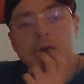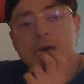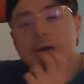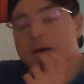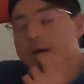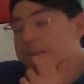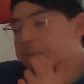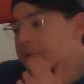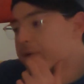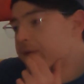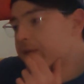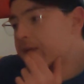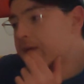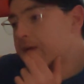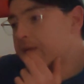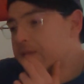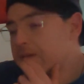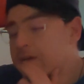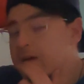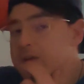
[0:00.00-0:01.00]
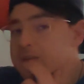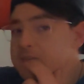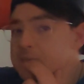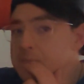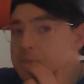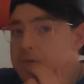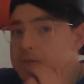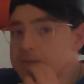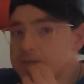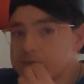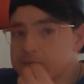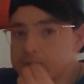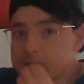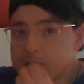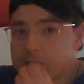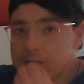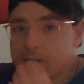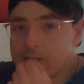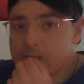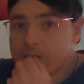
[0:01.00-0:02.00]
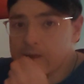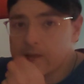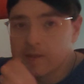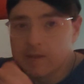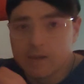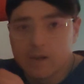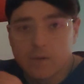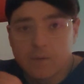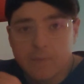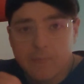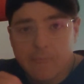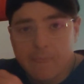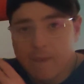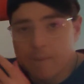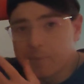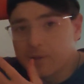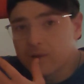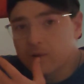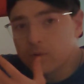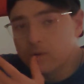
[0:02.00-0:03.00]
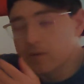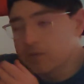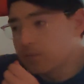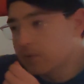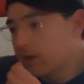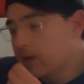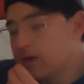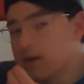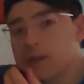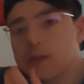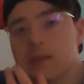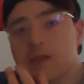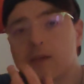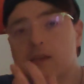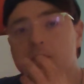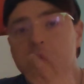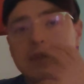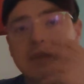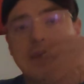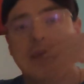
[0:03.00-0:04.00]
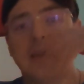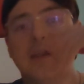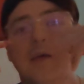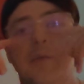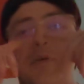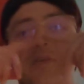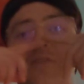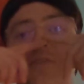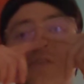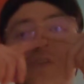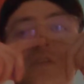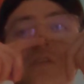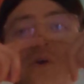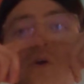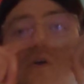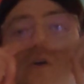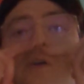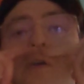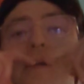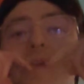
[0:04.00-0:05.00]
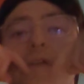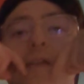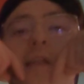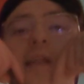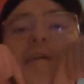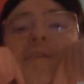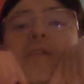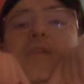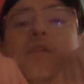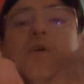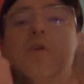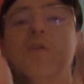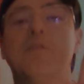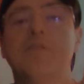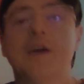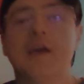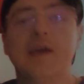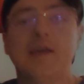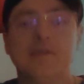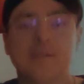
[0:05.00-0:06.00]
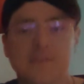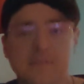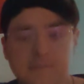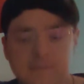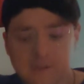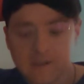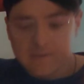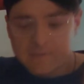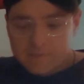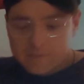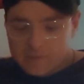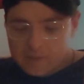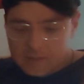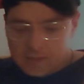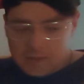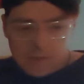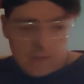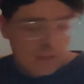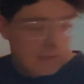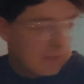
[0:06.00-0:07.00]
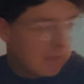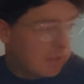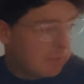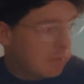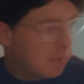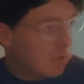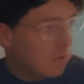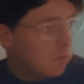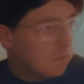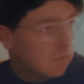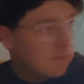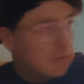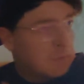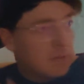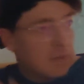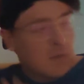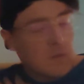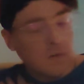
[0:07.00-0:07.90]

then the custom ones, that'd be cool as well. Like you can get like a picture of your dog and then have the dog face and stuff. It'd be cool.